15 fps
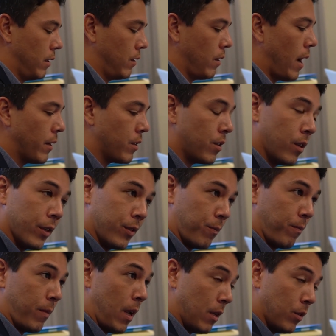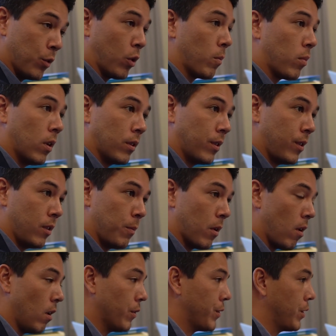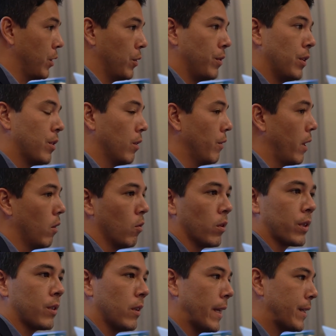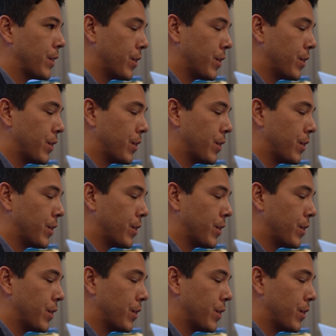it's not just in-store purchases, but also digital networks like